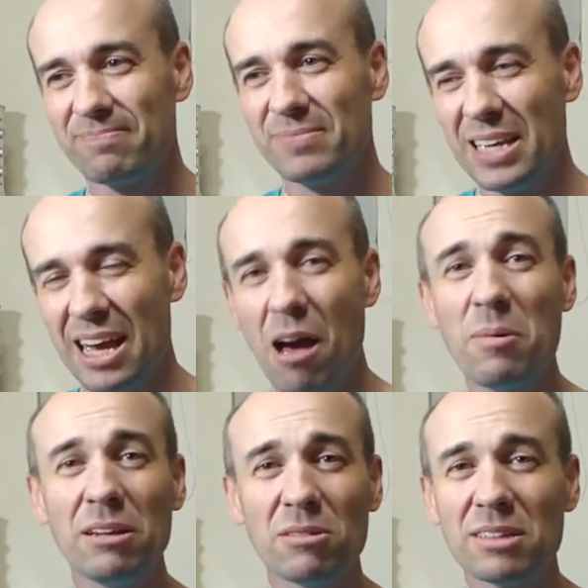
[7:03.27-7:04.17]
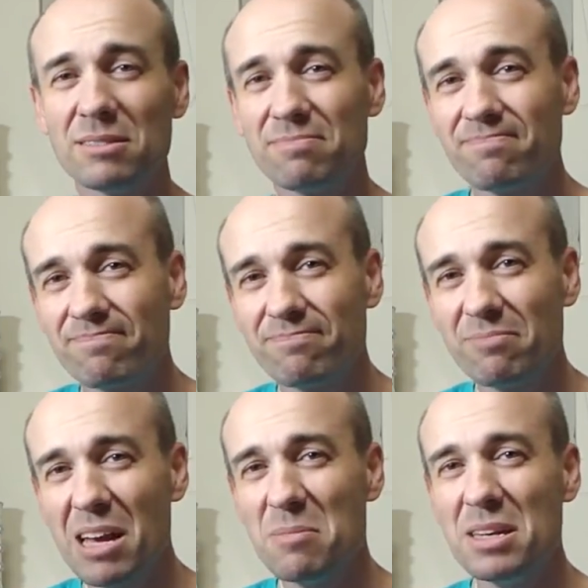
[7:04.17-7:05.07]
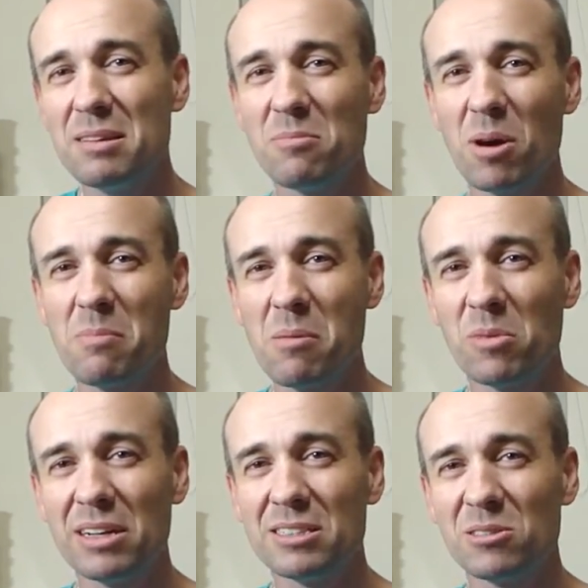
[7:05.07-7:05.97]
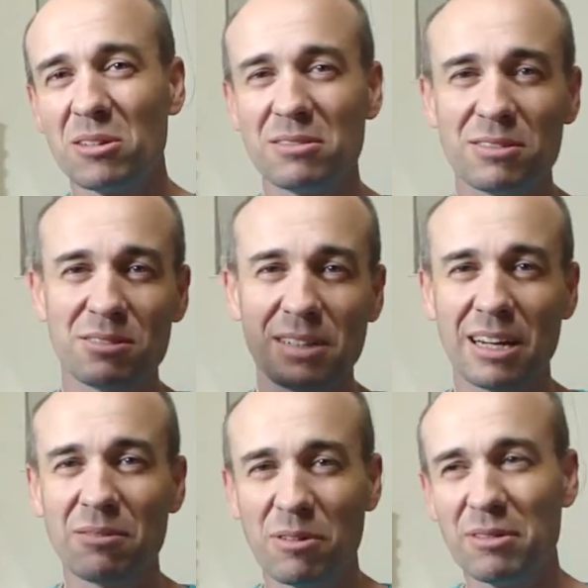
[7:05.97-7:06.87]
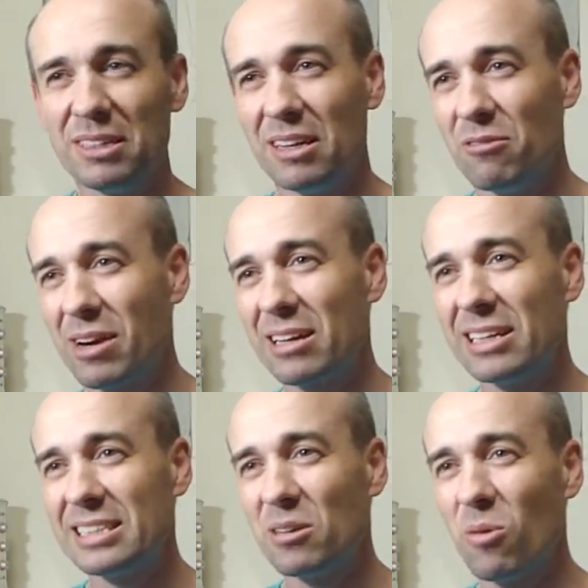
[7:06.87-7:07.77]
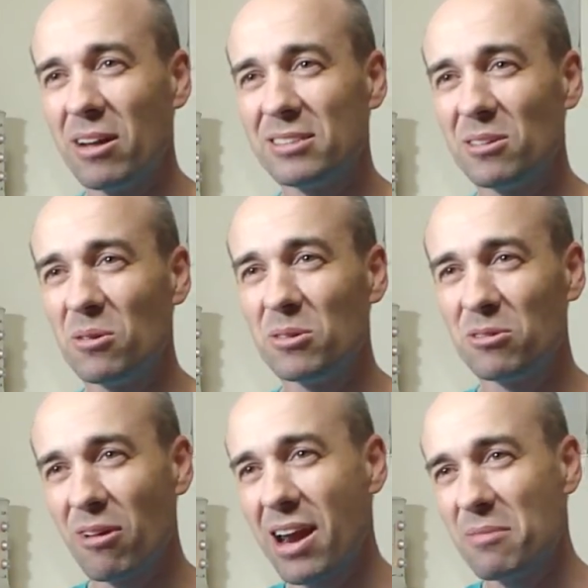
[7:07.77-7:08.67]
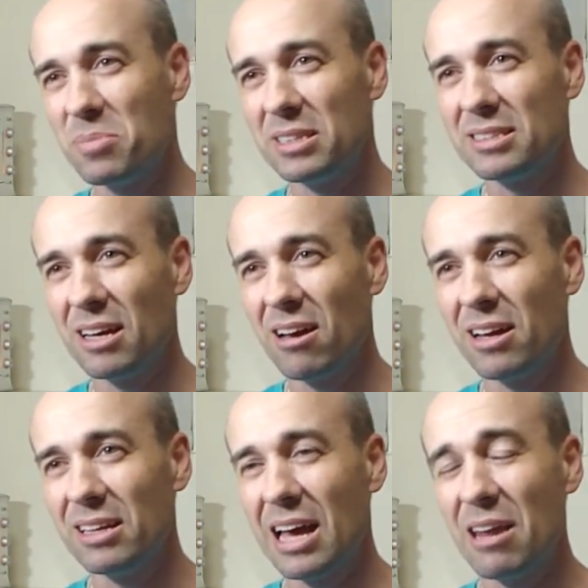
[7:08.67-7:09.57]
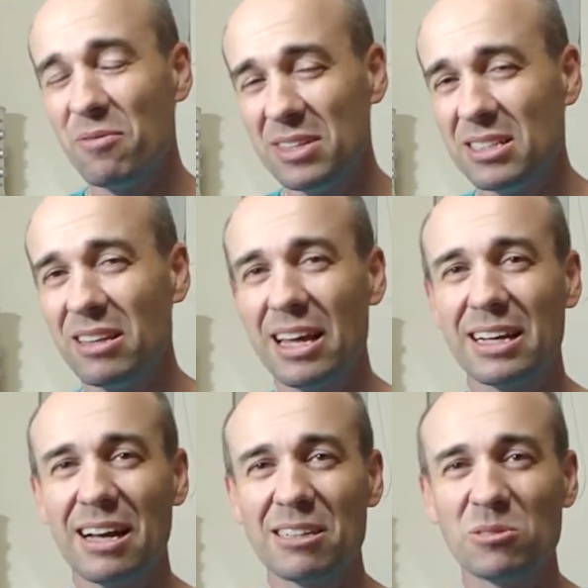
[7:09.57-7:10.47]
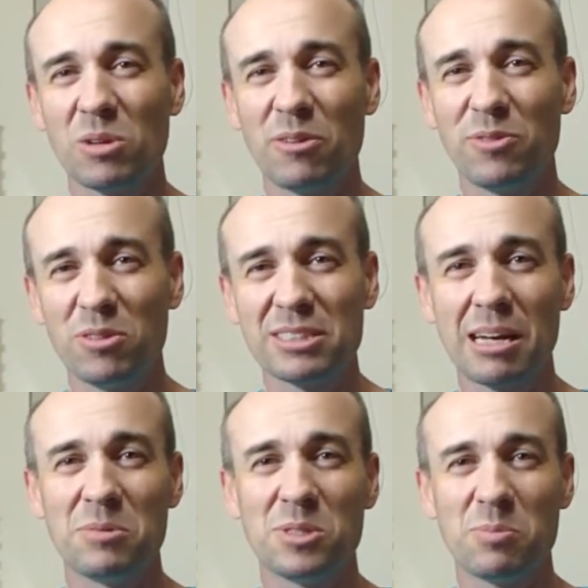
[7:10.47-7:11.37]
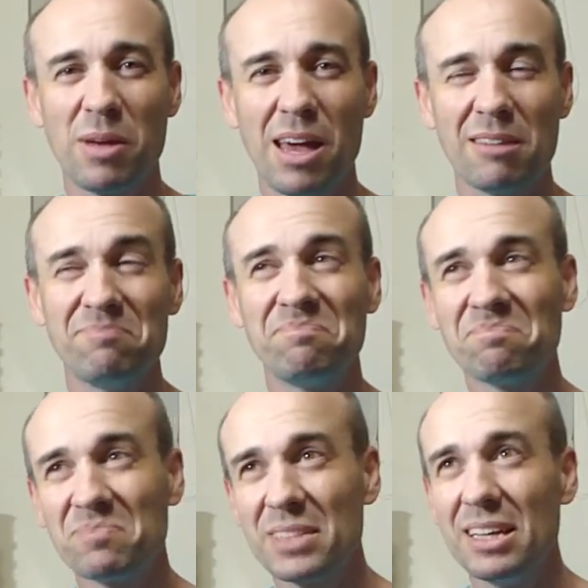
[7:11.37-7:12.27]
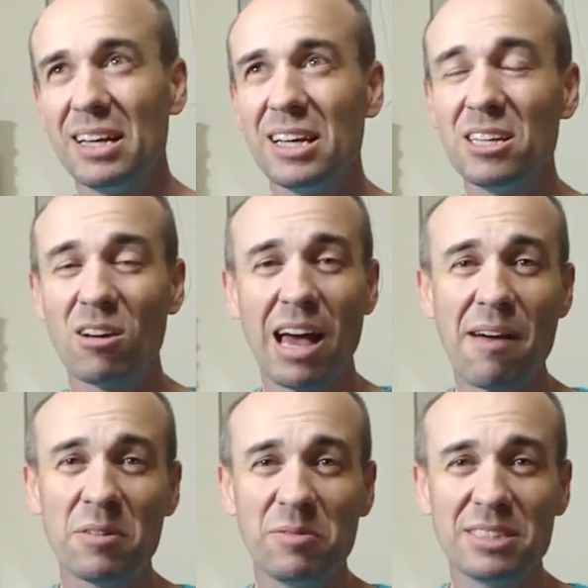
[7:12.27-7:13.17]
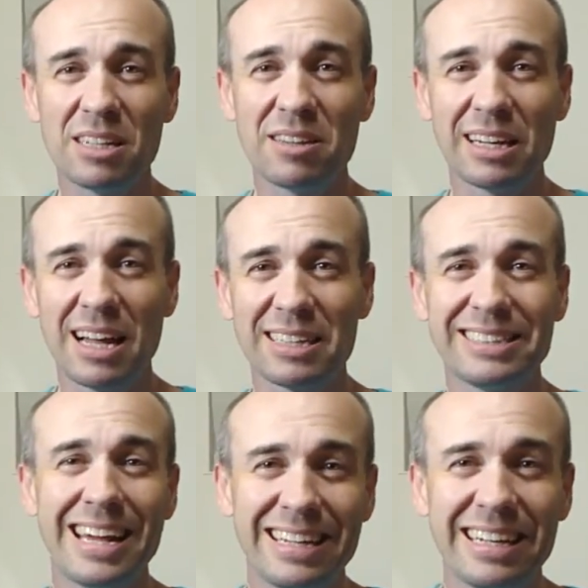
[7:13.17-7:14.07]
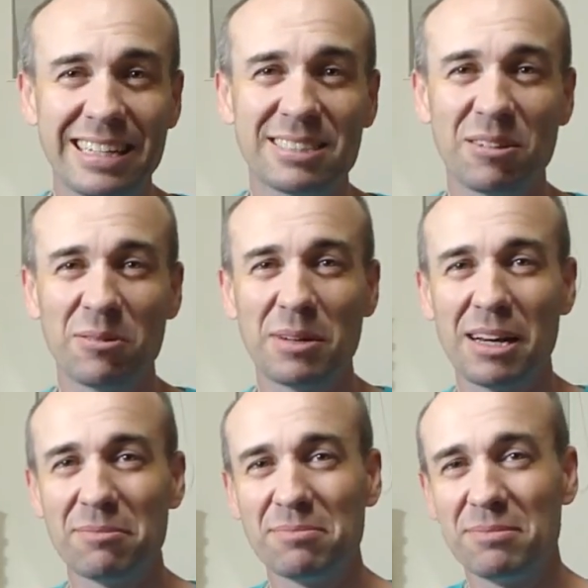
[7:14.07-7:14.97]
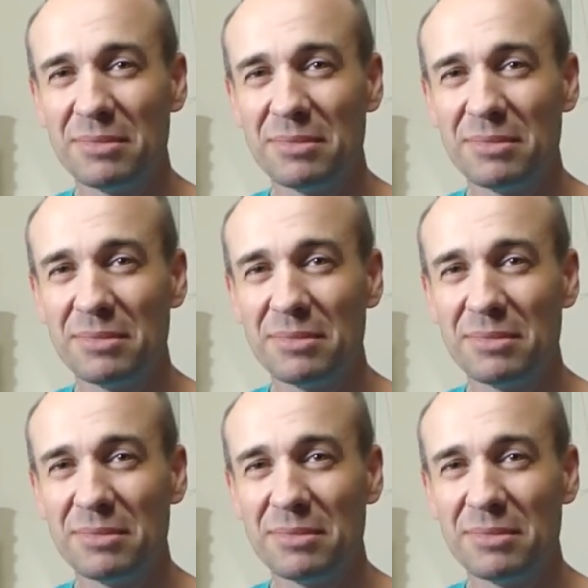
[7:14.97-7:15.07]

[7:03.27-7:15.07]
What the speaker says: yeah, I mean, look, maybe my memory is not recollecting quite so great, but I had visited that castle when I first came to Japan. You know, I haven't visited in the last 10 years, so